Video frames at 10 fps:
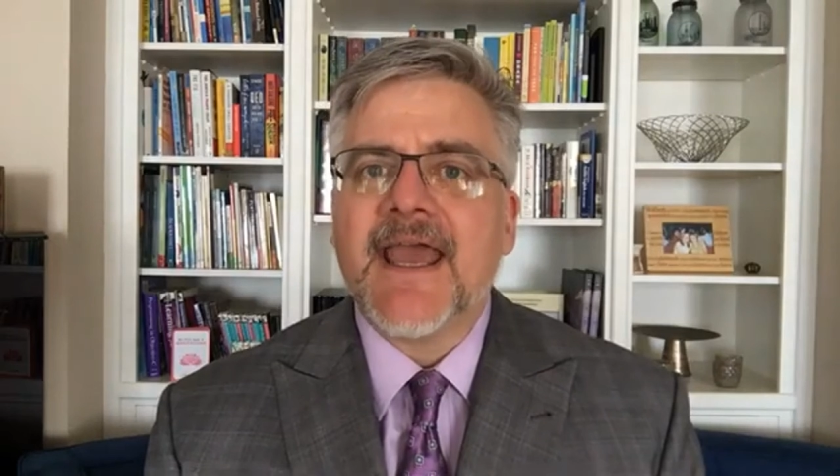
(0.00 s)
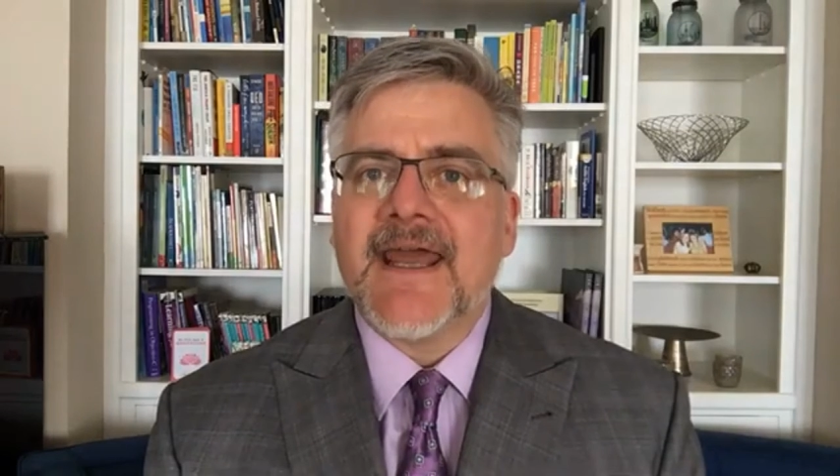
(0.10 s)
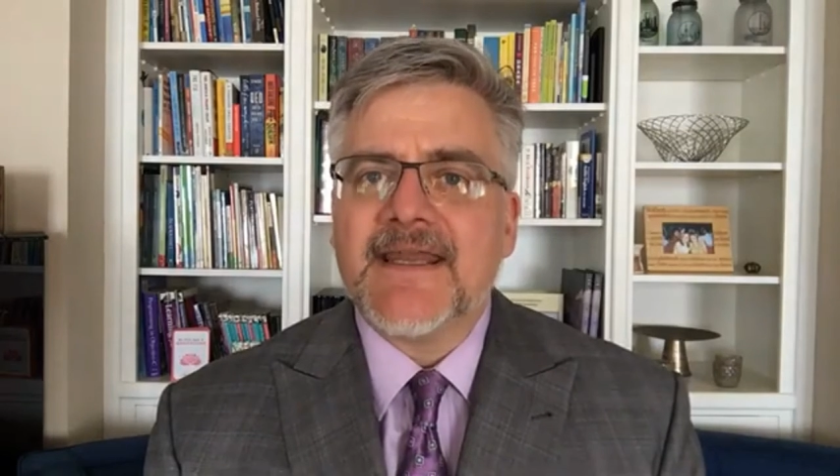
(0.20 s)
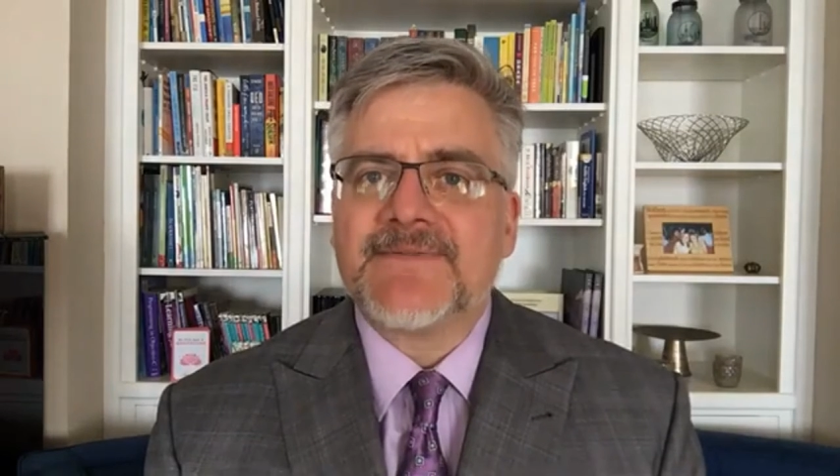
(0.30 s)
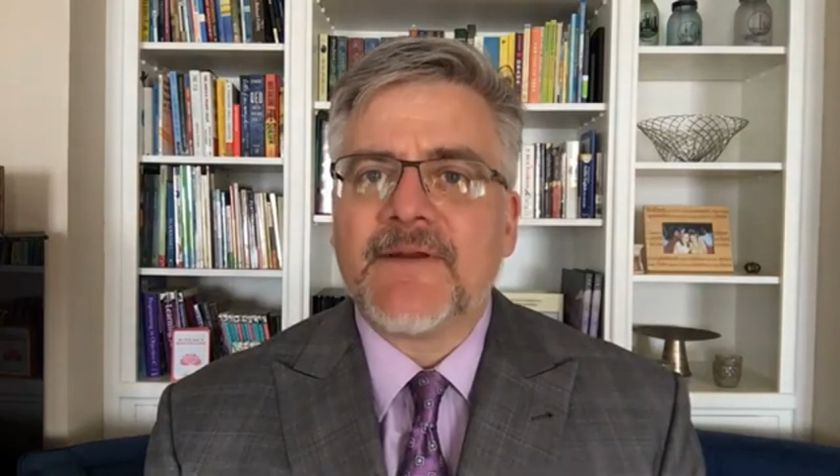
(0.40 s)

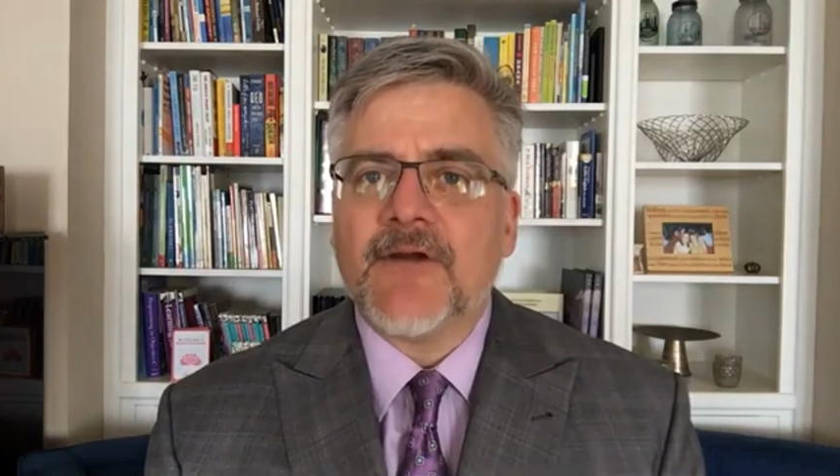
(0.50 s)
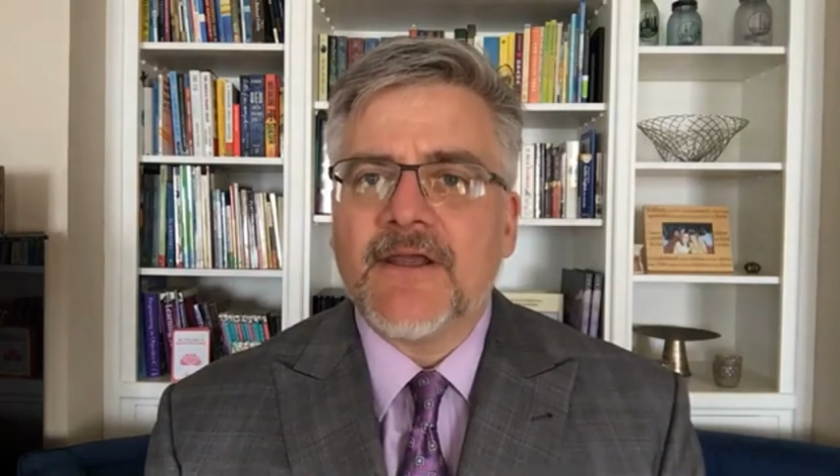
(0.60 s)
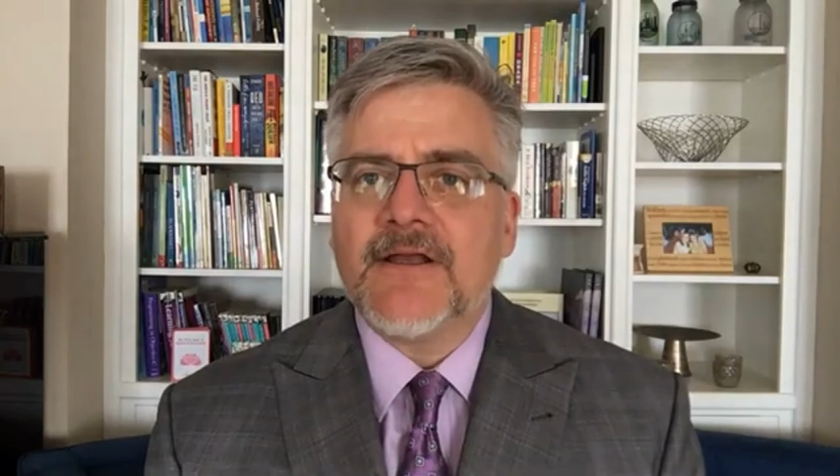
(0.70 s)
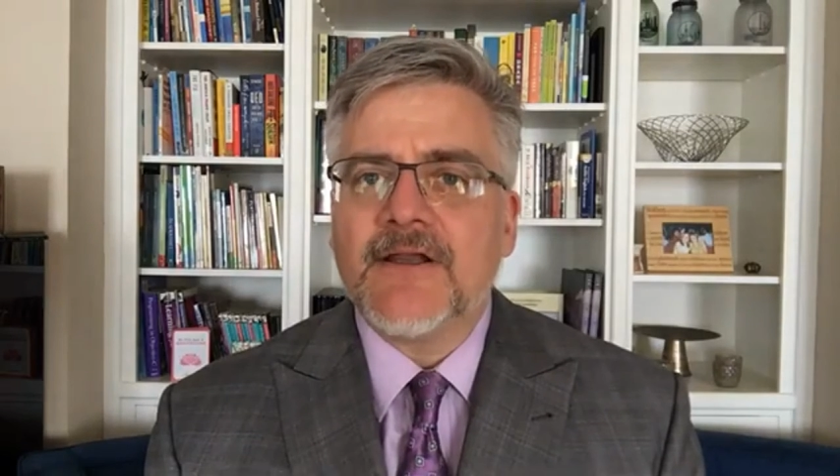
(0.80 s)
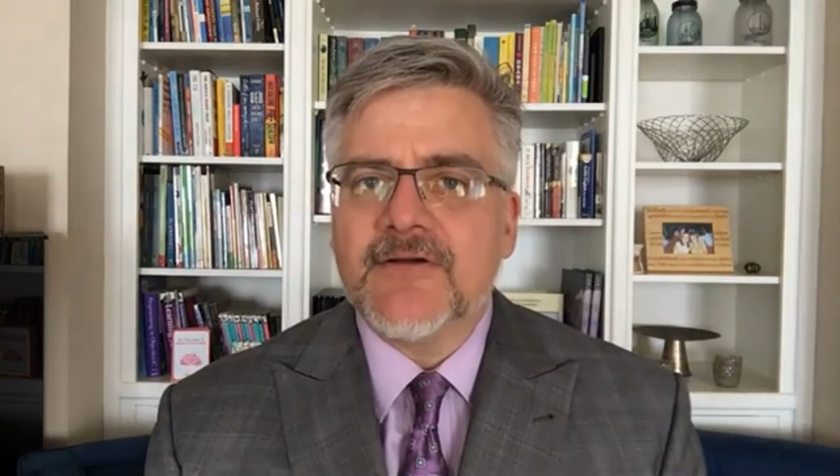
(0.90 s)
and has been
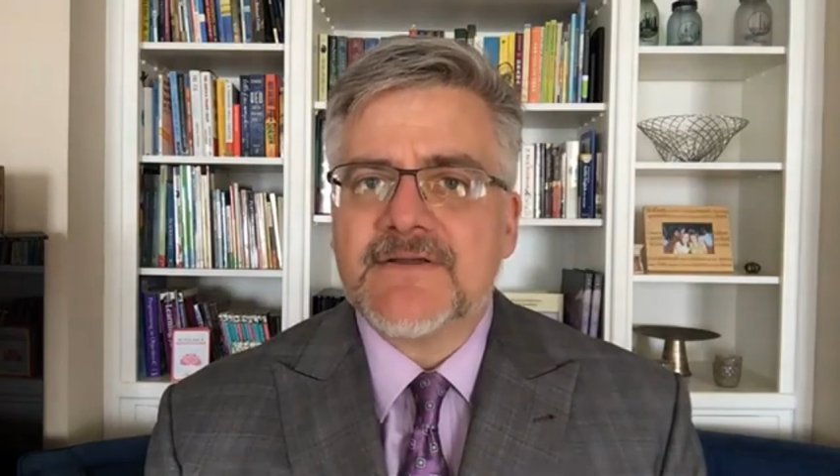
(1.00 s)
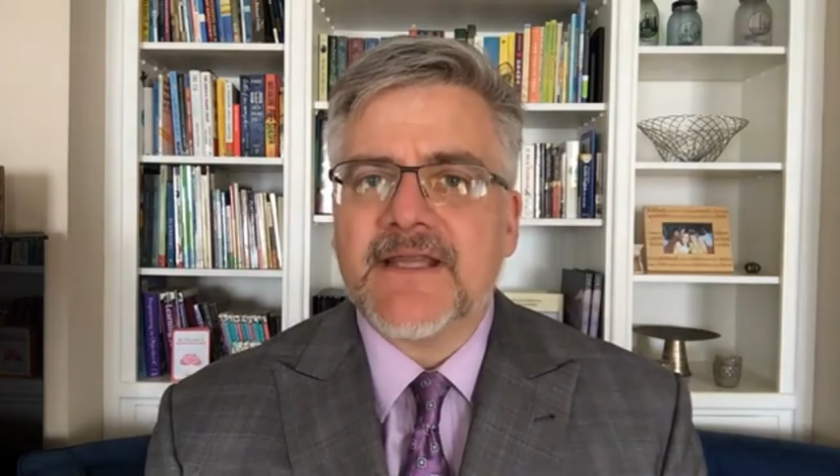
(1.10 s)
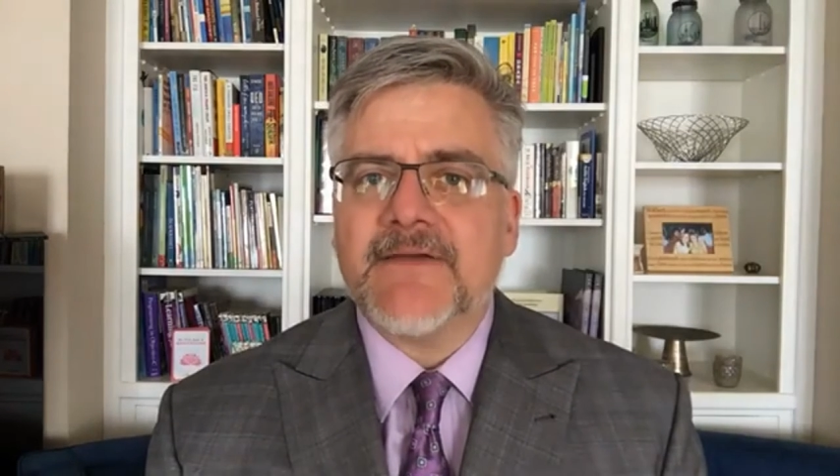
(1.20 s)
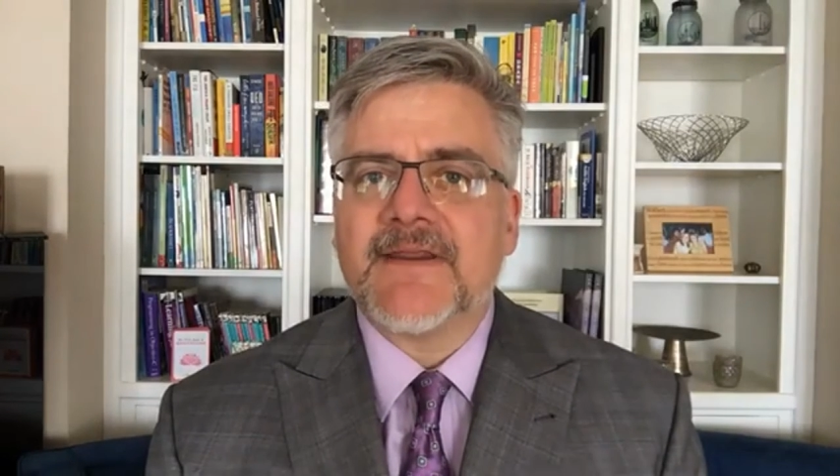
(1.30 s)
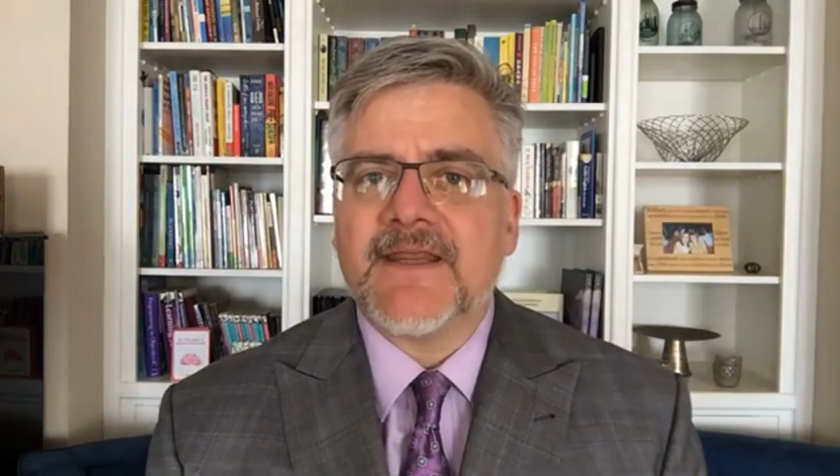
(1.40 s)
working
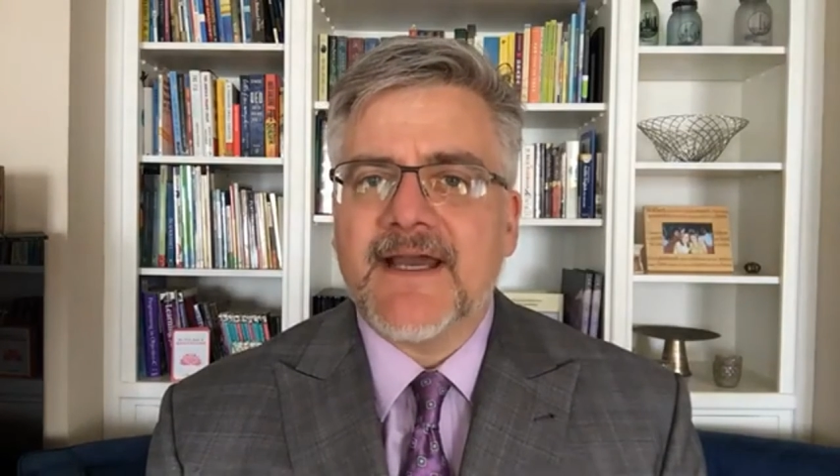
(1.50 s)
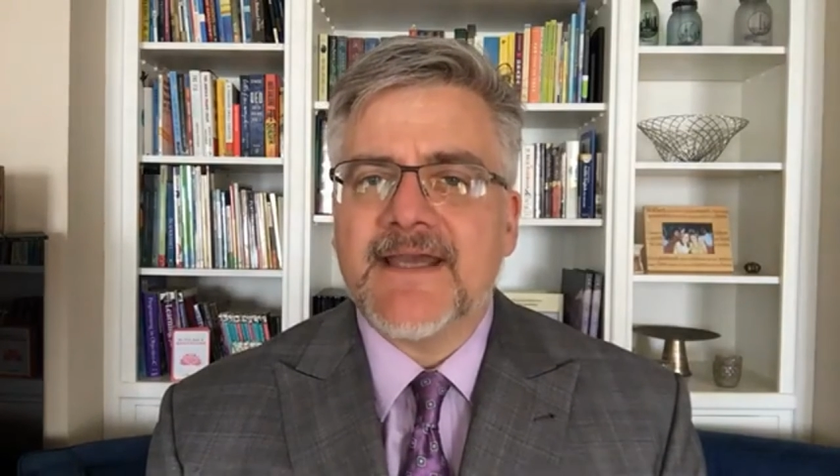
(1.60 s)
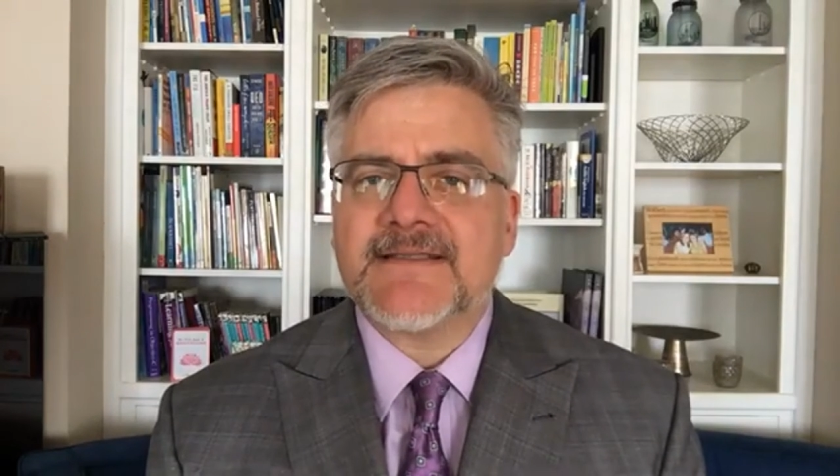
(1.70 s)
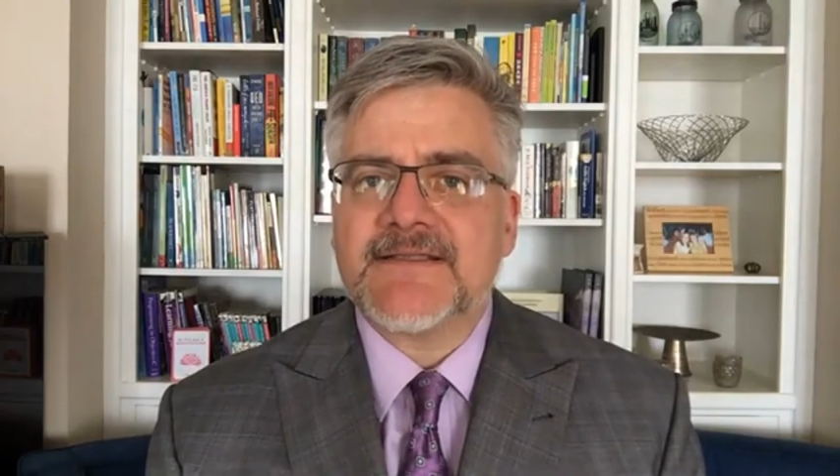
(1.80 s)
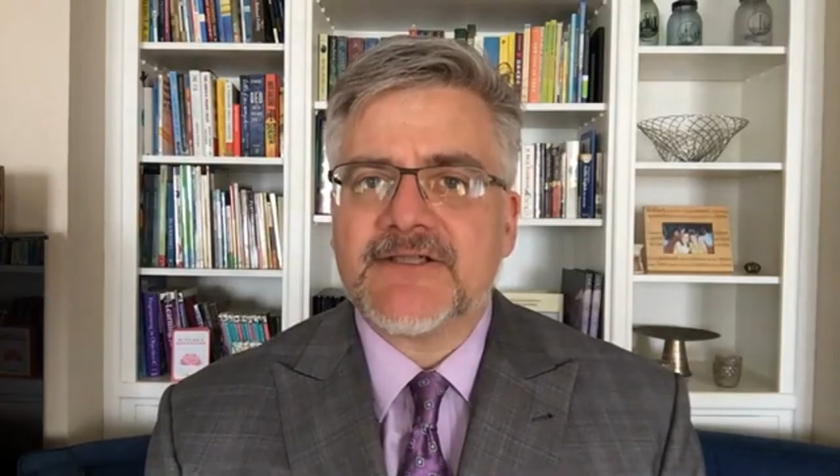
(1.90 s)
closely with the
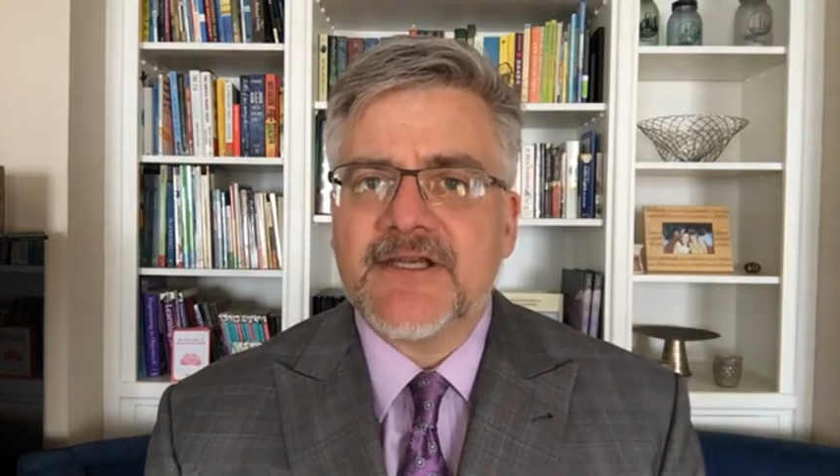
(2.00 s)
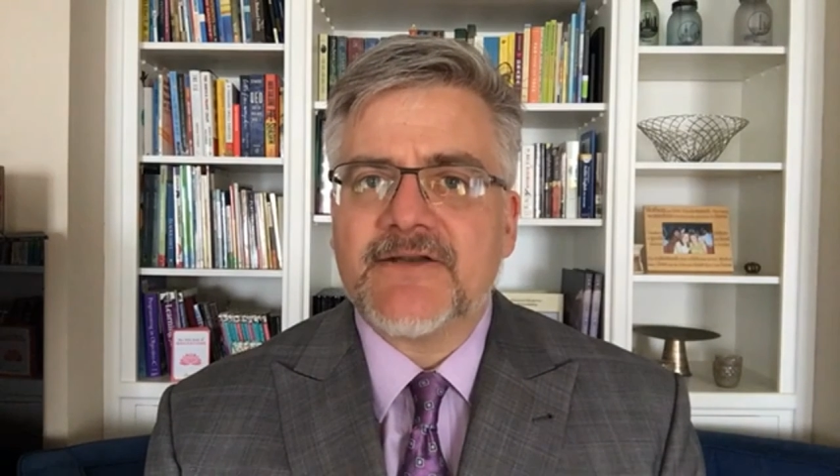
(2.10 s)
ISG